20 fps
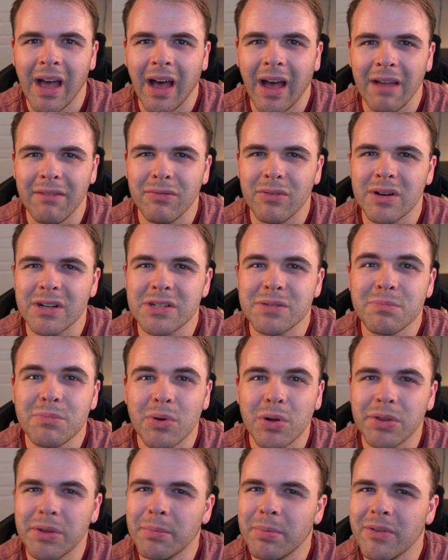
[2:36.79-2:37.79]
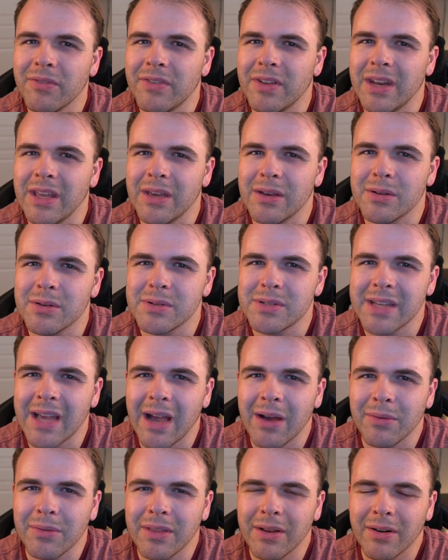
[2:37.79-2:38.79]
I've watched multiple videos
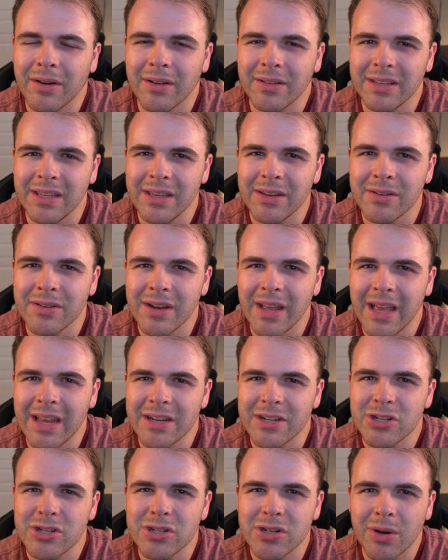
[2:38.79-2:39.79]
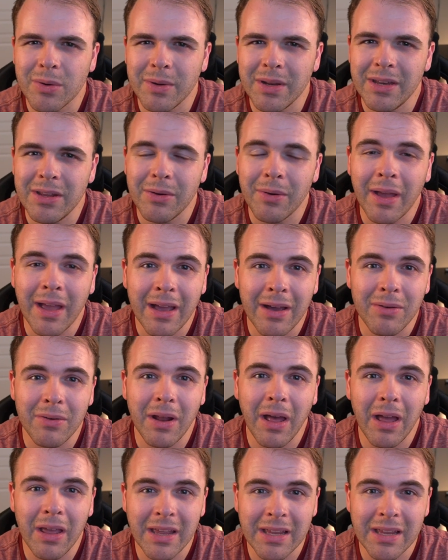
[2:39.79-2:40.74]
out there on the internet showing you how to